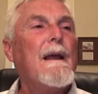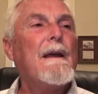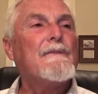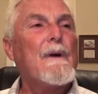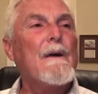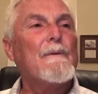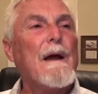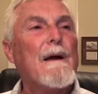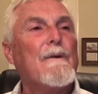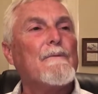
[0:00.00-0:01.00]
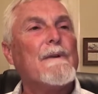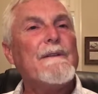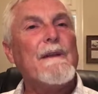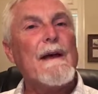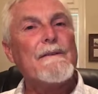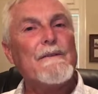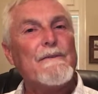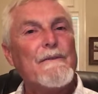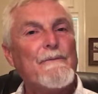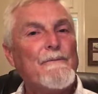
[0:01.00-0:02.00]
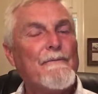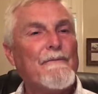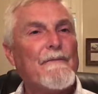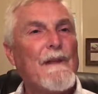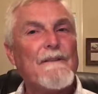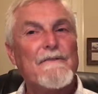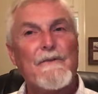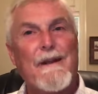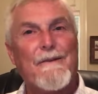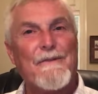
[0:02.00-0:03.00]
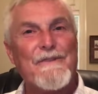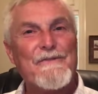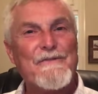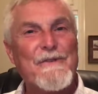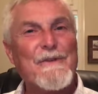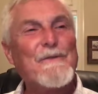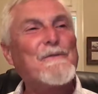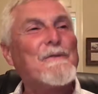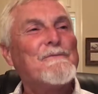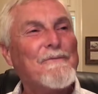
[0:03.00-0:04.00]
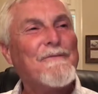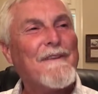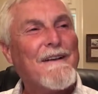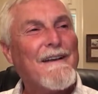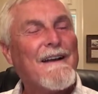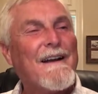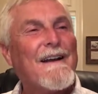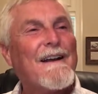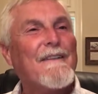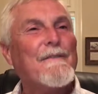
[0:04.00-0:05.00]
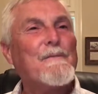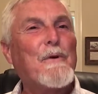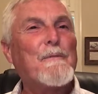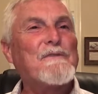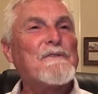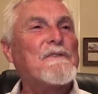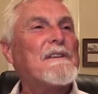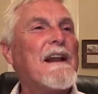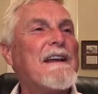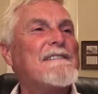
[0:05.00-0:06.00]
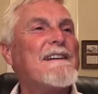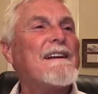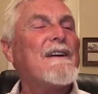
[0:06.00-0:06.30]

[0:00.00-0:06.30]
And so I'll read that to you. Not that you can't read yourselves, but for the purposes of the class tonight,